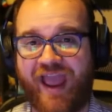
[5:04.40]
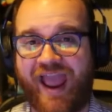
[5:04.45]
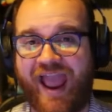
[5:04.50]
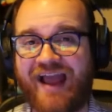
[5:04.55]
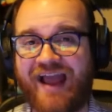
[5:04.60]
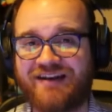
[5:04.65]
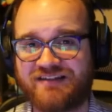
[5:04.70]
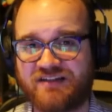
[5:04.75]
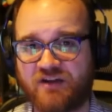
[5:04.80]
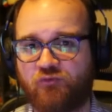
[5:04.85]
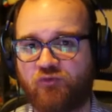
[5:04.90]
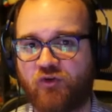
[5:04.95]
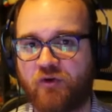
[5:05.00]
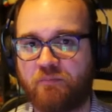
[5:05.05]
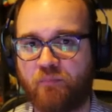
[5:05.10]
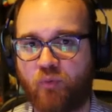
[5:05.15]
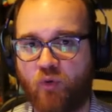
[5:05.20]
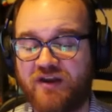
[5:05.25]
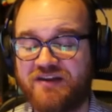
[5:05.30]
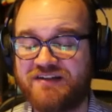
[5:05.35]
at
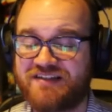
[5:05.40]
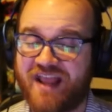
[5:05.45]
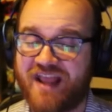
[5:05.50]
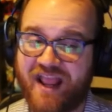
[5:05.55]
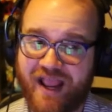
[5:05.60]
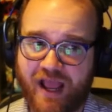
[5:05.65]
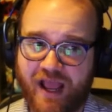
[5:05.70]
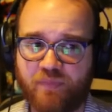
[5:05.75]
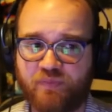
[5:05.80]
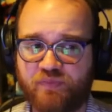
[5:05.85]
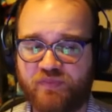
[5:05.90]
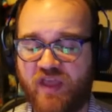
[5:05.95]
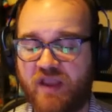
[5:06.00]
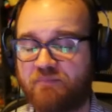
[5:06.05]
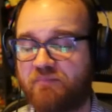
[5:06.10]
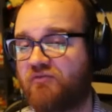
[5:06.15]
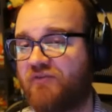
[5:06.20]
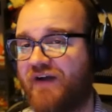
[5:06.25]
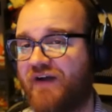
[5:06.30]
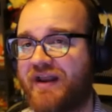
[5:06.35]
different points, and they
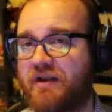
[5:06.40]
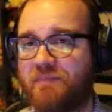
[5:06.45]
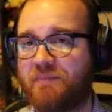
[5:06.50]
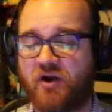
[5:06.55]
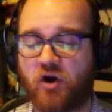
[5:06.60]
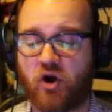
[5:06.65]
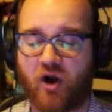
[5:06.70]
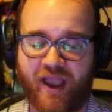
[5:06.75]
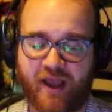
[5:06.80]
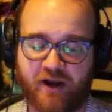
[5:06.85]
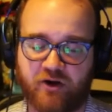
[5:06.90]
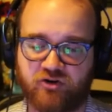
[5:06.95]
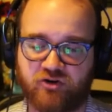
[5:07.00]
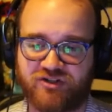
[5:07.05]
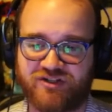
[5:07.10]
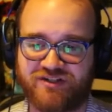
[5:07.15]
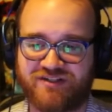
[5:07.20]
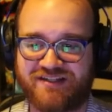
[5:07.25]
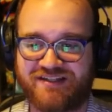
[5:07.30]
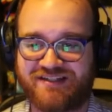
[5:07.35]
provide a better
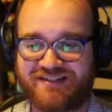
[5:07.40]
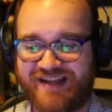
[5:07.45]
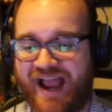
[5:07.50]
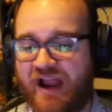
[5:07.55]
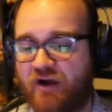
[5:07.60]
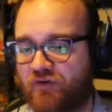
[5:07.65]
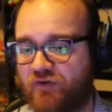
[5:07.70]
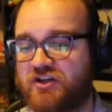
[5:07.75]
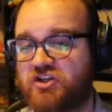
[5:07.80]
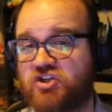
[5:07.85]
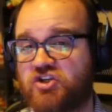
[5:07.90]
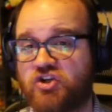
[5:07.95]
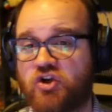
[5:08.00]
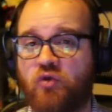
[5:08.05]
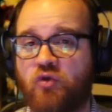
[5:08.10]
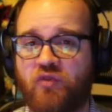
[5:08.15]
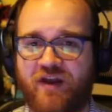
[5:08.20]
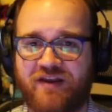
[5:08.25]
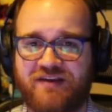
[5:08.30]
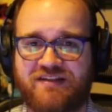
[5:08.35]
energy to stat ratio
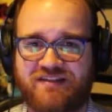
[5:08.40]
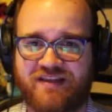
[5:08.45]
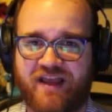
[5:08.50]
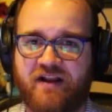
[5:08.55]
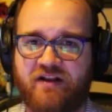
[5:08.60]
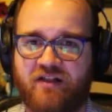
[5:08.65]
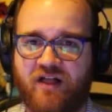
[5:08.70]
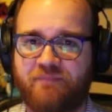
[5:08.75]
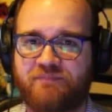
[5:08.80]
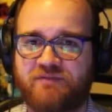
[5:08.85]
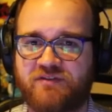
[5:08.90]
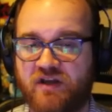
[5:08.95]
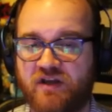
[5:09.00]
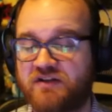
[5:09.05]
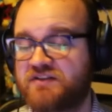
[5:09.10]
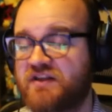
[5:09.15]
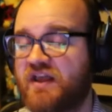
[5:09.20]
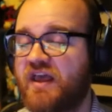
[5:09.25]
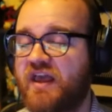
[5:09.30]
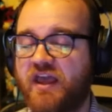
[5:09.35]
than Cyclops
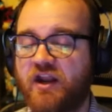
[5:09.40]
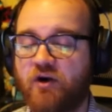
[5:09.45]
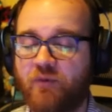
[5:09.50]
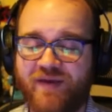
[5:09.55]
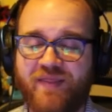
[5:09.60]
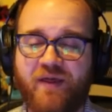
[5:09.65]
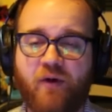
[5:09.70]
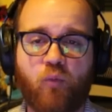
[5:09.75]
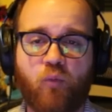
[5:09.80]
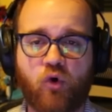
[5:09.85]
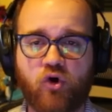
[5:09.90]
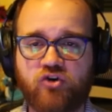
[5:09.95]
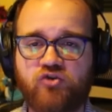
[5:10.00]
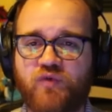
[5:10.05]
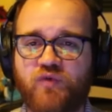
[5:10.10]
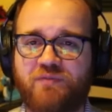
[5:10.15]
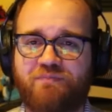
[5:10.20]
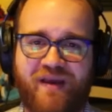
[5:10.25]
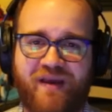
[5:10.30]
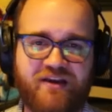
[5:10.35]
does in a way that works
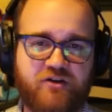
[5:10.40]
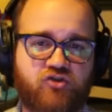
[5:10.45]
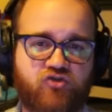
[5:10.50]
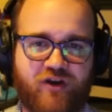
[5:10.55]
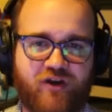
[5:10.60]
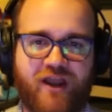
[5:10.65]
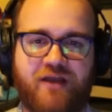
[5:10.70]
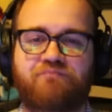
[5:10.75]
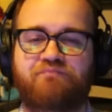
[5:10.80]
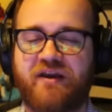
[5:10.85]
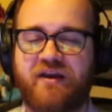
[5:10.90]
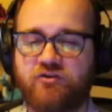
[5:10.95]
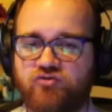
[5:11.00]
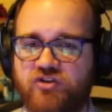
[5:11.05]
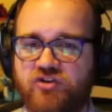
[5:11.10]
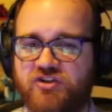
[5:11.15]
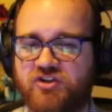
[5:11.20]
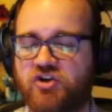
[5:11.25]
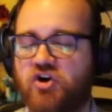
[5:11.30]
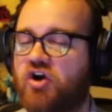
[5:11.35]
with Patriot.
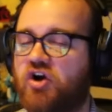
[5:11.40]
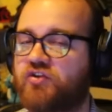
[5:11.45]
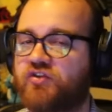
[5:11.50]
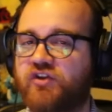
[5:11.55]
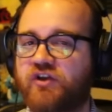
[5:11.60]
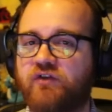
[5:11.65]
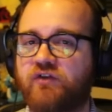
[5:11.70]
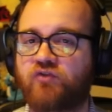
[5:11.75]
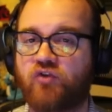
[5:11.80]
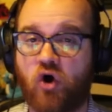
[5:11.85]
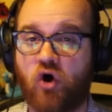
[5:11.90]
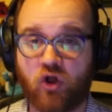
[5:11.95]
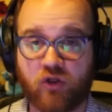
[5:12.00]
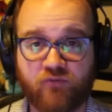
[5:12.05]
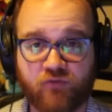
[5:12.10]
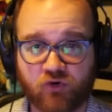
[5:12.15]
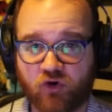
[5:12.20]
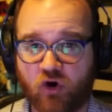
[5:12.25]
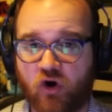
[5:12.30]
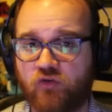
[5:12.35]
Patriot's a card that gives all of
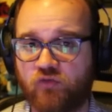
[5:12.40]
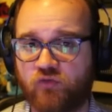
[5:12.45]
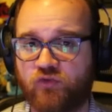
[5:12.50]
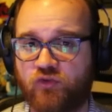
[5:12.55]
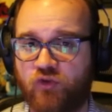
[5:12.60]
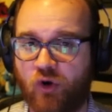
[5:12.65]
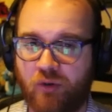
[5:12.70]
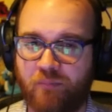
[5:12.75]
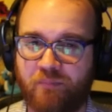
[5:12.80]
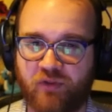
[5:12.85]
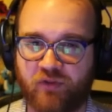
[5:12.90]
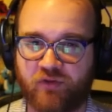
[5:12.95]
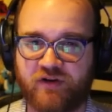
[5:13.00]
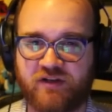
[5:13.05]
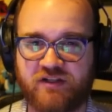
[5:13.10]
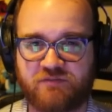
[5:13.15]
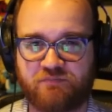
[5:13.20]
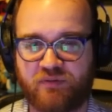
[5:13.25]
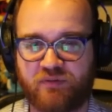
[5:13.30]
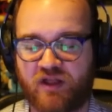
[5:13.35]
your cards with no
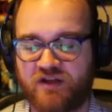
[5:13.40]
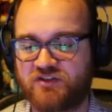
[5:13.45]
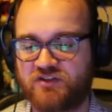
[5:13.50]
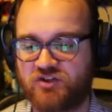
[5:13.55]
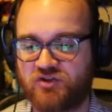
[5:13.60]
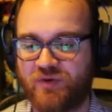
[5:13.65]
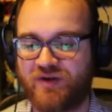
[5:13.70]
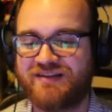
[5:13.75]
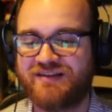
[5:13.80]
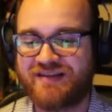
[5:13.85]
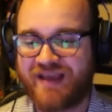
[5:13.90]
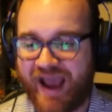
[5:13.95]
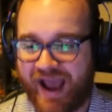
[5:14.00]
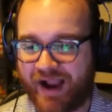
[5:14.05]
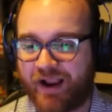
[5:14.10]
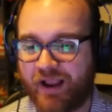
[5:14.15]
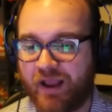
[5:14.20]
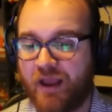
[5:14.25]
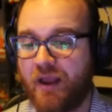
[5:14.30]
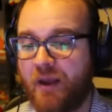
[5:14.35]
abilities +2
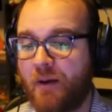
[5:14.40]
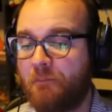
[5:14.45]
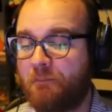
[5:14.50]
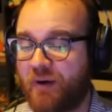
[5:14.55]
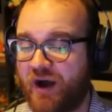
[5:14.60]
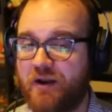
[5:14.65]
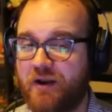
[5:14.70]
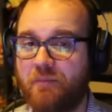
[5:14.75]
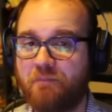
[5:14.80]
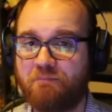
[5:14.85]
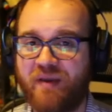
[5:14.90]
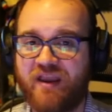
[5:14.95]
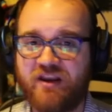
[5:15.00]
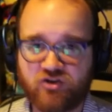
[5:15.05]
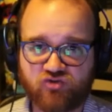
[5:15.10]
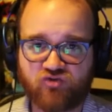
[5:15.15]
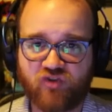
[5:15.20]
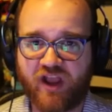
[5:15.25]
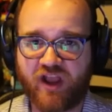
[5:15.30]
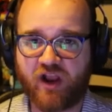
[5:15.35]
attack, but
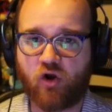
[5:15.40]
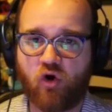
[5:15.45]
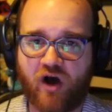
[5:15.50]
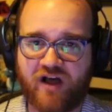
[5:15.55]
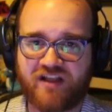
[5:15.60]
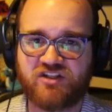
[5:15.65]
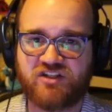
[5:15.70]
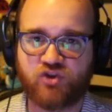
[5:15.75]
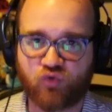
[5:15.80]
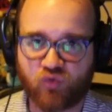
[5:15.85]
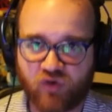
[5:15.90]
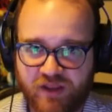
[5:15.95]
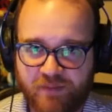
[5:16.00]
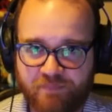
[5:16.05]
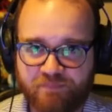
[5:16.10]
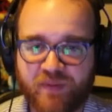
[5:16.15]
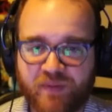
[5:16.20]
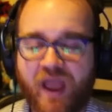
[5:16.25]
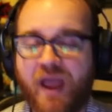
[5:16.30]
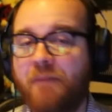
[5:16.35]
Patriot costs
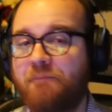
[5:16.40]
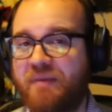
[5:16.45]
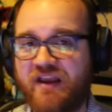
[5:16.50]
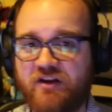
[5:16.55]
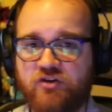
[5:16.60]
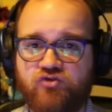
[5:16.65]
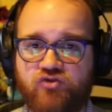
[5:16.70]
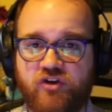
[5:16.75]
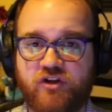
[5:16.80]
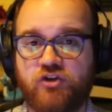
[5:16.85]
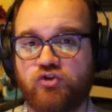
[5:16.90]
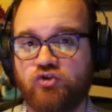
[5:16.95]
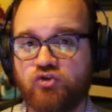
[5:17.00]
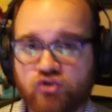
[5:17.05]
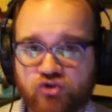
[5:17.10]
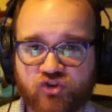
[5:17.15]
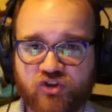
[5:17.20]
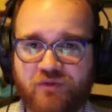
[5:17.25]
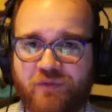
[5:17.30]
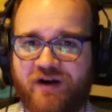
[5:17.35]
3. Patriot
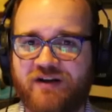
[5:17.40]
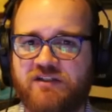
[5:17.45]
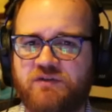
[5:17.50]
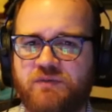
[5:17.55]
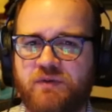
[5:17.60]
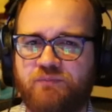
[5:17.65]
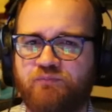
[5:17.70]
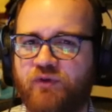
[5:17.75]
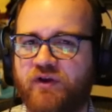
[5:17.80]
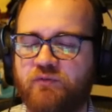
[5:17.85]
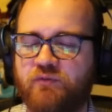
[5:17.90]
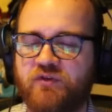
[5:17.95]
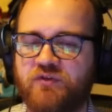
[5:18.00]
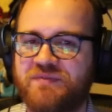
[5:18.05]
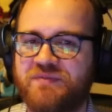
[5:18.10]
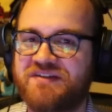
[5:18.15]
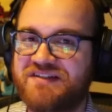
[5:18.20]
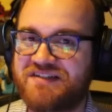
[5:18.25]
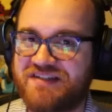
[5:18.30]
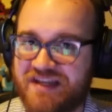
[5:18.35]
usually wants to be played with
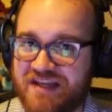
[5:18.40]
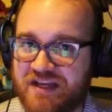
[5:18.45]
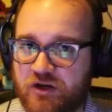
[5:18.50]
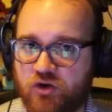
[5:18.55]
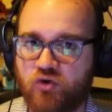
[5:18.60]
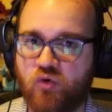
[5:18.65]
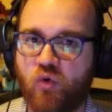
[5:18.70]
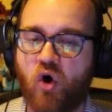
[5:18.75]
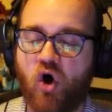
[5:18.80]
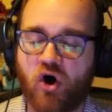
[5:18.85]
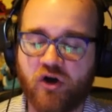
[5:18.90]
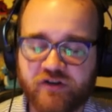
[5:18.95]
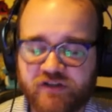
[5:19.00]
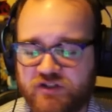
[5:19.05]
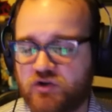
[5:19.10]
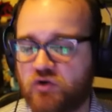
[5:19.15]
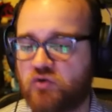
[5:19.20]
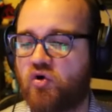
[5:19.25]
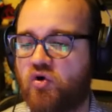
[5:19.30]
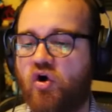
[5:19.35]
Mystique, who
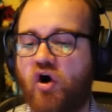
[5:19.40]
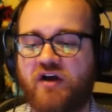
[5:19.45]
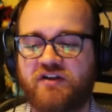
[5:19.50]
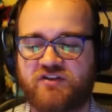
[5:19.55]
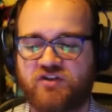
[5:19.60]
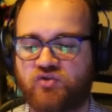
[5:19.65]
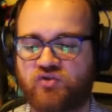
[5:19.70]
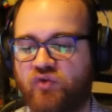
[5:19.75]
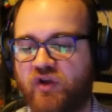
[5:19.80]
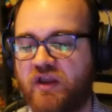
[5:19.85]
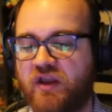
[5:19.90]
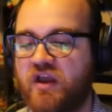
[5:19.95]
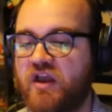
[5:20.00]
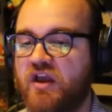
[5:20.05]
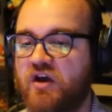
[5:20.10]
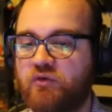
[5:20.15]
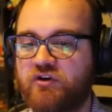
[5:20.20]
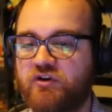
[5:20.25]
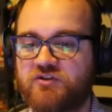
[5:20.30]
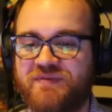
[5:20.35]
also costs 3,
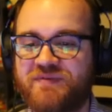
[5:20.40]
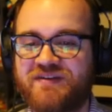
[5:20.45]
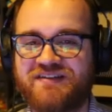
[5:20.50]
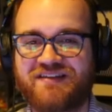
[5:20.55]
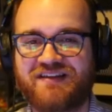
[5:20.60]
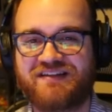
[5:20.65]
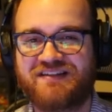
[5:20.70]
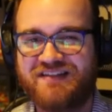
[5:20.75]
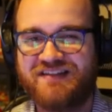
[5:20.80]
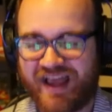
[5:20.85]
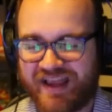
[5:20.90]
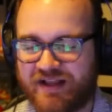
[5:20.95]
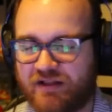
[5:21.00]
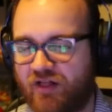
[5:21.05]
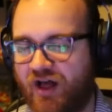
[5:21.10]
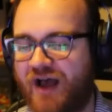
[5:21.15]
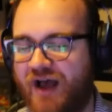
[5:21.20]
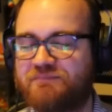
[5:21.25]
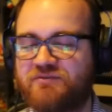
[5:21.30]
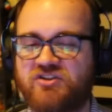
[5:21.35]
which means that
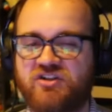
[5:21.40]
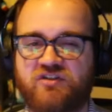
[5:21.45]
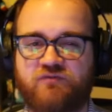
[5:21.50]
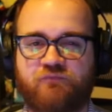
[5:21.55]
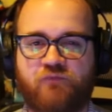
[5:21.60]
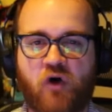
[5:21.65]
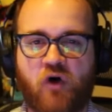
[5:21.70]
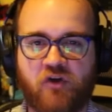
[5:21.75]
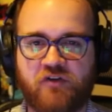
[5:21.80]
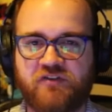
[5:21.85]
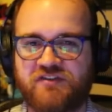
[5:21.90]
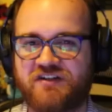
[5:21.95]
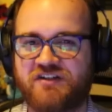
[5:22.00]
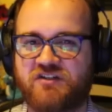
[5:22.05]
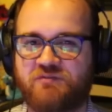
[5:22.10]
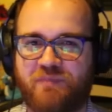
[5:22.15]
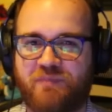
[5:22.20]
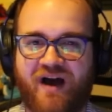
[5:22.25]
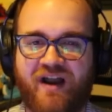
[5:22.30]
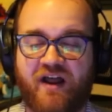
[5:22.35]
Cyclops just falls at a
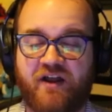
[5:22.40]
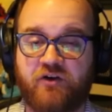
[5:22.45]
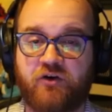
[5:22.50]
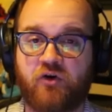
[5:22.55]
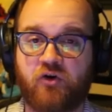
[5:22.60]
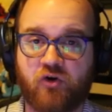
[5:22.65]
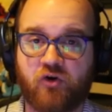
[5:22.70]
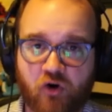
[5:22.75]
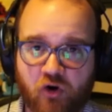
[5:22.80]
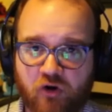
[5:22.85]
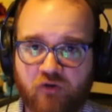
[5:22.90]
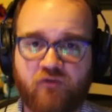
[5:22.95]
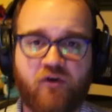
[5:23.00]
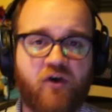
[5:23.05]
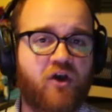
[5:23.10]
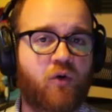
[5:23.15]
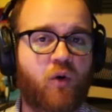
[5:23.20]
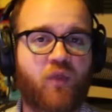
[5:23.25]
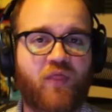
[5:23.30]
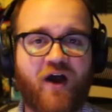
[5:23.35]
spot on your curve
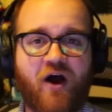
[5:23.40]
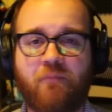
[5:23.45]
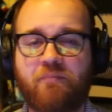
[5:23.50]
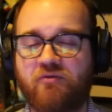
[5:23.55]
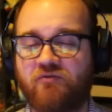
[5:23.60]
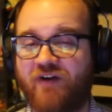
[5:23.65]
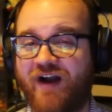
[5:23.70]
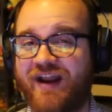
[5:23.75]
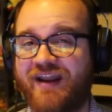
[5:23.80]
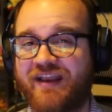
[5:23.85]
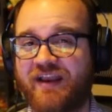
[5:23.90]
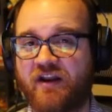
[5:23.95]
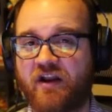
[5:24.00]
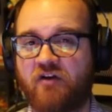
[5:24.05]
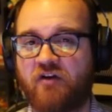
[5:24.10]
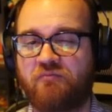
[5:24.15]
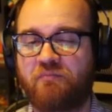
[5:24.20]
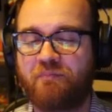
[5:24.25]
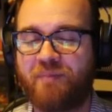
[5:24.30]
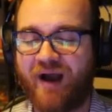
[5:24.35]
without providing
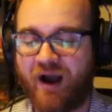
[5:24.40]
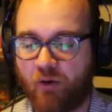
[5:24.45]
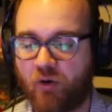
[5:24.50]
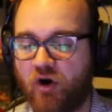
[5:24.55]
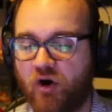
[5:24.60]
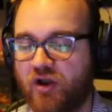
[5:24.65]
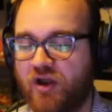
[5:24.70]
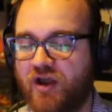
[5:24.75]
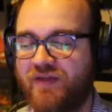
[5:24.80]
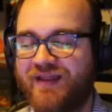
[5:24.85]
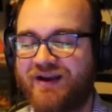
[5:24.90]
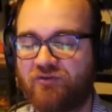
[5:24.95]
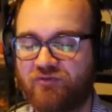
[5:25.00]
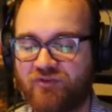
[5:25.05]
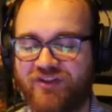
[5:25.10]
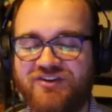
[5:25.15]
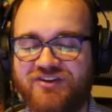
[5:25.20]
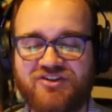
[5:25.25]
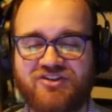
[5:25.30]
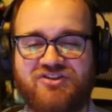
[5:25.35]
enough power that it
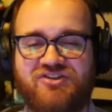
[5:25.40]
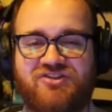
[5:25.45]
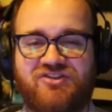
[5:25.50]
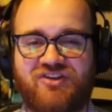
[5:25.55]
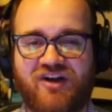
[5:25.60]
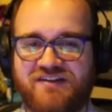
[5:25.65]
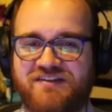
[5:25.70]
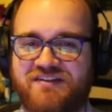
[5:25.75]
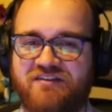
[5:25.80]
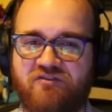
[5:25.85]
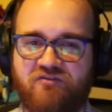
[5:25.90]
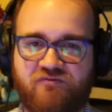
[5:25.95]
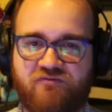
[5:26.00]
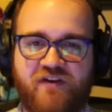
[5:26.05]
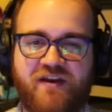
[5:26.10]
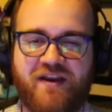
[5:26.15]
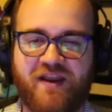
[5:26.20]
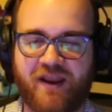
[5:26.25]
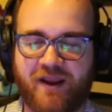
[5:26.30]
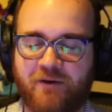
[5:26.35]
really just doesn't
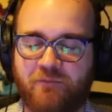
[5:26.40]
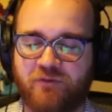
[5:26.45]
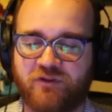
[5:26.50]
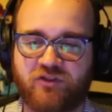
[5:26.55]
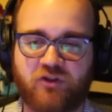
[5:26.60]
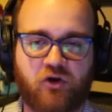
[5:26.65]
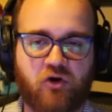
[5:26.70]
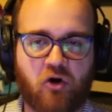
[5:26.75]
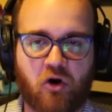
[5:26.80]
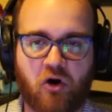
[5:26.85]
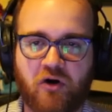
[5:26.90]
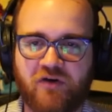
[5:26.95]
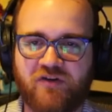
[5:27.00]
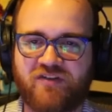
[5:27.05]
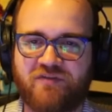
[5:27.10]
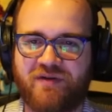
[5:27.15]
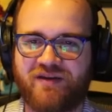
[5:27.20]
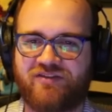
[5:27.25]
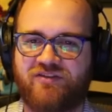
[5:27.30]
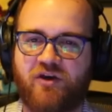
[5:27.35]
fit in with the cards
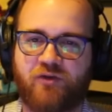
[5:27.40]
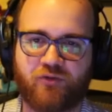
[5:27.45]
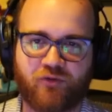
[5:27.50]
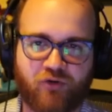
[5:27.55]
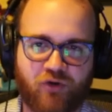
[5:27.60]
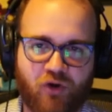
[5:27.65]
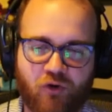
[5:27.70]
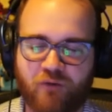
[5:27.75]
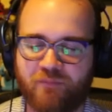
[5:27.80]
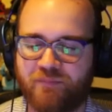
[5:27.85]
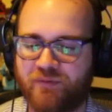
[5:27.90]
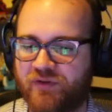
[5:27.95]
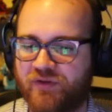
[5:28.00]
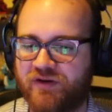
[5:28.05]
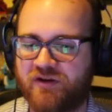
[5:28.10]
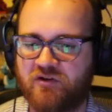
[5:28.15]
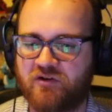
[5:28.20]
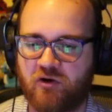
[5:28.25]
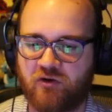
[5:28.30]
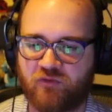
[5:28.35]
that make the other no
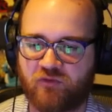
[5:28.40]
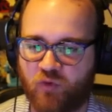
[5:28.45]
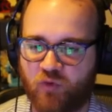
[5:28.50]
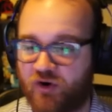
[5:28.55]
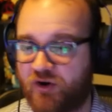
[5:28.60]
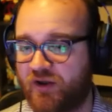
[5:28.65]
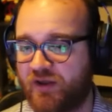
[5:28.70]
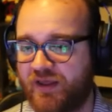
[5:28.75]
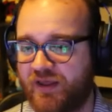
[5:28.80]
ability cards work.